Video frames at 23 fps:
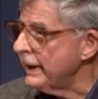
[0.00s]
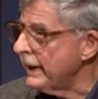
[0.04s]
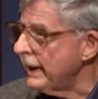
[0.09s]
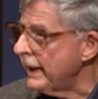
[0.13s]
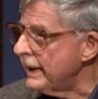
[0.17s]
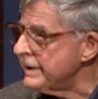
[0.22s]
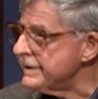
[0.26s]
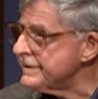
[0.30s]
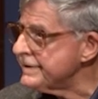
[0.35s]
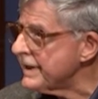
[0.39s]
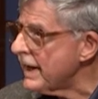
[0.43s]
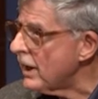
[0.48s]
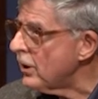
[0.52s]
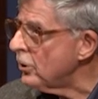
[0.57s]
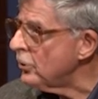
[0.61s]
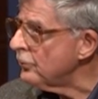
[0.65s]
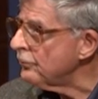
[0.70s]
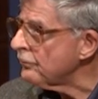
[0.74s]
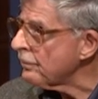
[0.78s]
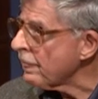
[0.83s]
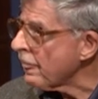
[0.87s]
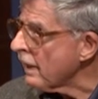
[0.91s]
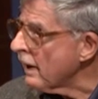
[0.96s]
And so
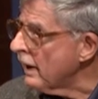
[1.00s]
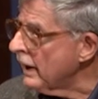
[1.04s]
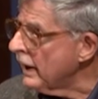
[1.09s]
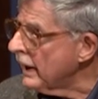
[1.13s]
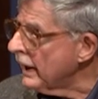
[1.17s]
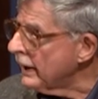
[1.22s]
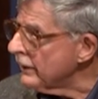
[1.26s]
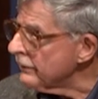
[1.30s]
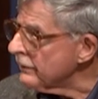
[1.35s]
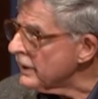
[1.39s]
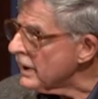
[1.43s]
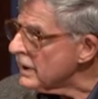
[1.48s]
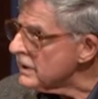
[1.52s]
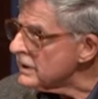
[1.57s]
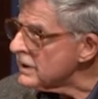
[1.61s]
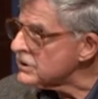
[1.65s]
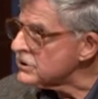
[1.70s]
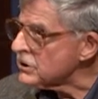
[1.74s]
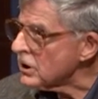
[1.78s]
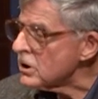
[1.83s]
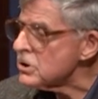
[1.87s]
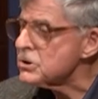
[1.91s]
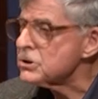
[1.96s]
the
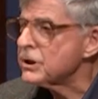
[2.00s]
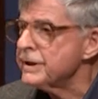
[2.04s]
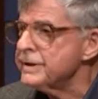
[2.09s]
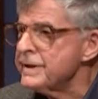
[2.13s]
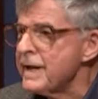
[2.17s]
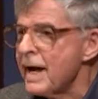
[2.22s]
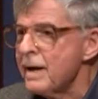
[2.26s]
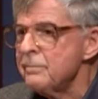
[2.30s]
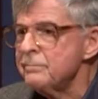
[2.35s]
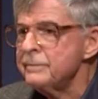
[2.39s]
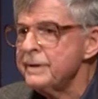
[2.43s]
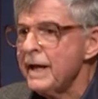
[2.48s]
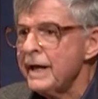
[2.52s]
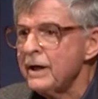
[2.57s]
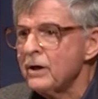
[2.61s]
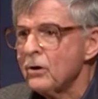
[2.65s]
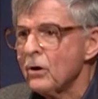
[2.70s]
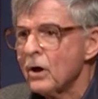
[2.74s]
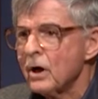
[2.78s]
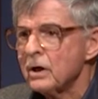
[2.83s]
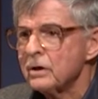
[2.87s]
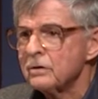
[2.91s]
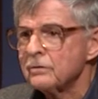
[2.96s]
church condemned
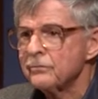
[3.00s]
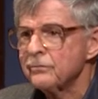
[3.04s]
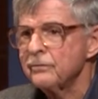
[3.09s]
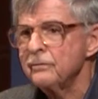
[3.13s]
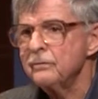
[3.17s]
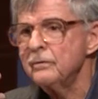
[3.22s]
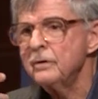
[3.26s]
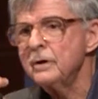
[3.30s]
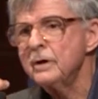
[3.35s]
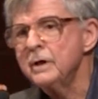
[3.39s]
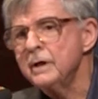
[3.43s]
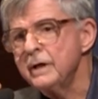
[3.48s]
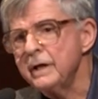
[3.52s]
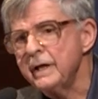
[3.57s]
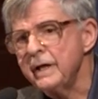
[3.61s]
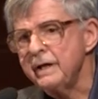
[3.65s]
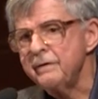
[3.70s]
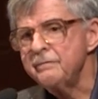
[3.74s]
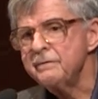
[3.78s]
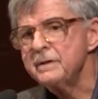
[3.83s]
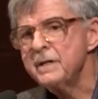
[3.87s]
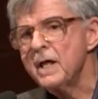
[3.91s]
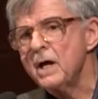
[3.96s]
Descartes,
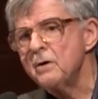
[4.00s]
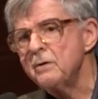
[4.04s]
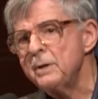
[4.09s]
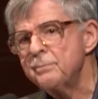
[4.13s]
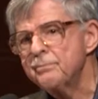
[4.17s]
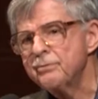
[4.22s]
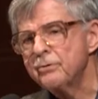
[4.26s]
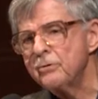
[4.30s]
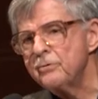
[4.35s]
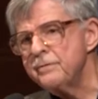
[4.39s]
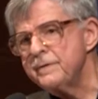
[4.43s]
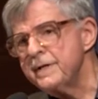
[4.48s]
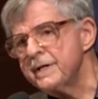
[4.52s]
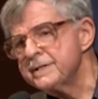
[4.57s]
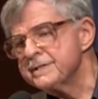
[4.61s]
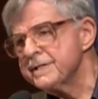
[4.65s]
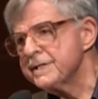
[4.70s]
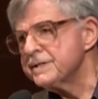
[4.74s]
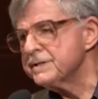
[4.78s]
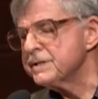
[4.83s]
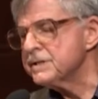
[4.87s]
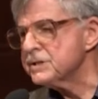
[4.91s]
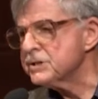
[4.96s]
even though he proved the
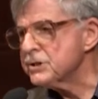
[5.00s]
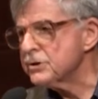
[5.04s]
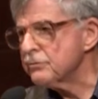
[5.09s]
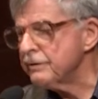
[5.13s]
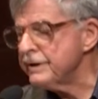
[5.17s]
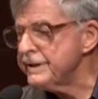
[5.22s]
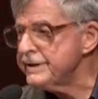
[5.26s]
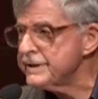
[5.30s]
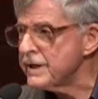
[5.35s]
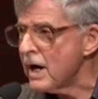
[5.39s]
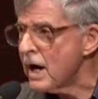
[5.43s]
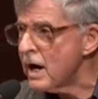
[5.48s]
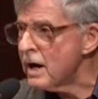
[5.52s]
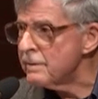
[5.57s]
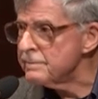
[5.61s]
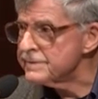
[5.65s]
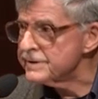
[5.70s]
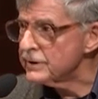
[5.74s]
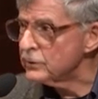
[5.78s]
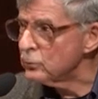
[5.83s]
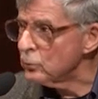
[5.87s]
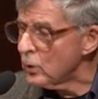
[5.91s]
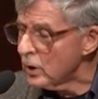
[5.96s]
existence three
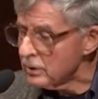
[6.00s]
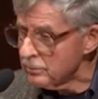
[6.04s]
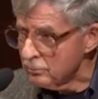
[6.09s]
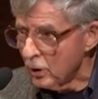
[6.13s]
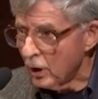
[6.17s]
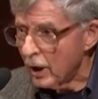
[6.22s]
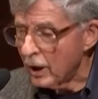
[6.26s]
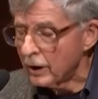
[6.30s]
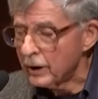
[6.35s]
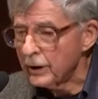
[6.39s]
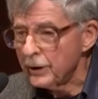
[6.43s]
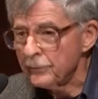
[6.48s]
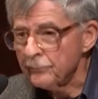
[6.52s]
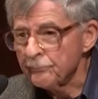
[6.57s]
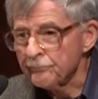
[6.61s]
times in one book.